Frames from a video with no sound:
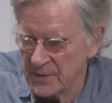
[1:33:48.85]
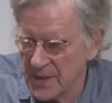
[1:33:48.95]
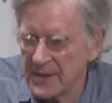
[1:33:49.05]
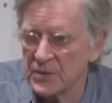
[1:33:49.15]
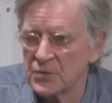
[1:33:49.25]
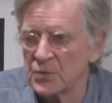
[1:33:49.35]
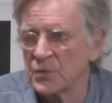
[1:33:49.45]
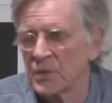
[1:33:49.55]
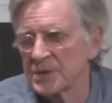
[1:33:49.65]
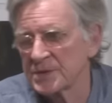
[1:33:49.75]
they can do
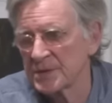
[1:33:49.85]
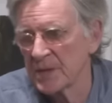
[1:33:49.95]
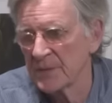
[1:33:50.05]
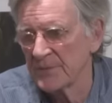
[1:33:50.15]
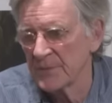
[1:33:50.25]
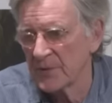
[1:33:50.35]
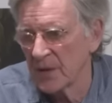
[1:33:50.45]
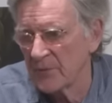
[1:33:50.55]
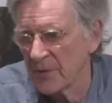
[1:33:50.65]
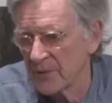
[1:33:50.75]
what's
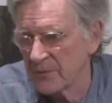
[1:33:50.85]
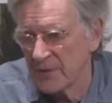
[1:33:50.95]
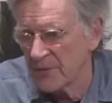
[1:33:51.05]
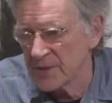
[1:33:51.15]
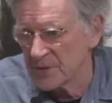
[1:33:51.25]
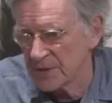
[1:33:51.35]
regression.